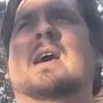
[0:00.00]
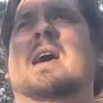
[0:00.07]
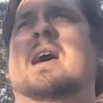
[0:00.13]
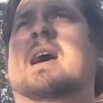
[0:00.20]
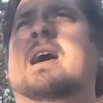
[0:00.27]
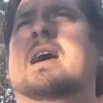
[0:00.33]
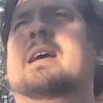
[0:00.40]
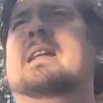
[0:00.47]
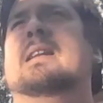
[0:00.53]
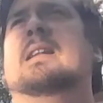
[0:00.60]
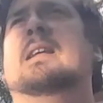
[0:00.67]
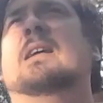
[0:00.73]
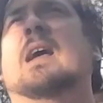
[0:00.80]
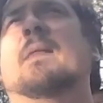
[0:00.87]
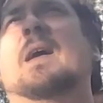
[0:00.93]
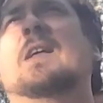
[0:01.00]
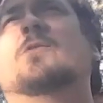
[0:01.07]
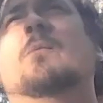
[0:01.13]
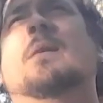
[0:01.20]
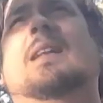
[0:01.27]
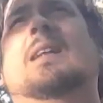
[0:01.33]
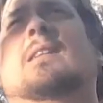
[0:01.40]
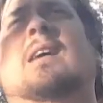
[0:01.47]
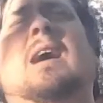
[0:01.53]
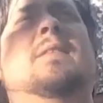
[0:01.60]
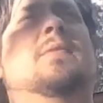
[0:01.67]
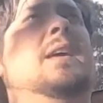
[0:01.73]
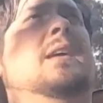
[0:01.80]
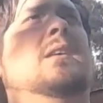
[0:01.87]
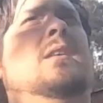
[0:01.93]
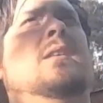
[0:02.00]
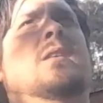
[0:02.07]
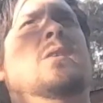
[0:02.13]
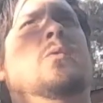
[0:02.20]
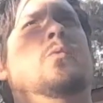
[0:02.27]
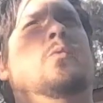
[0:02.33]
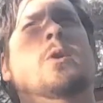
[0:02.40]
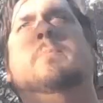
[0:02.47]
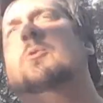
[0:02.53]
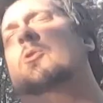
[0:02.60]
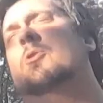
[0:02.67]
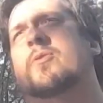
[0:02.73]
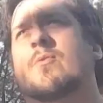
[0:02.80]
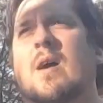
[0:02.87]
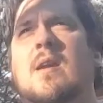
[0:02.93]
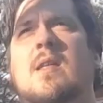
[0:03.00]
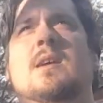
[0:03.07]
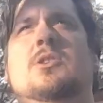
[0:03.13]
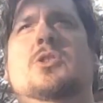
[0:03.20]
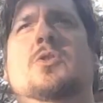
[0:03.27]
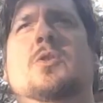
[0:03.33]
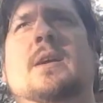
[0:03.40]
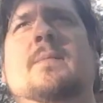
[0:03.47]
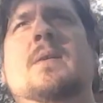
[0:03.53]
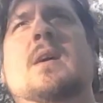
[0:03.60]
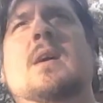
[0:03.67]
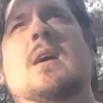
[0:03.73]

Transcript: And that's what made it, I think, ripple throughout history.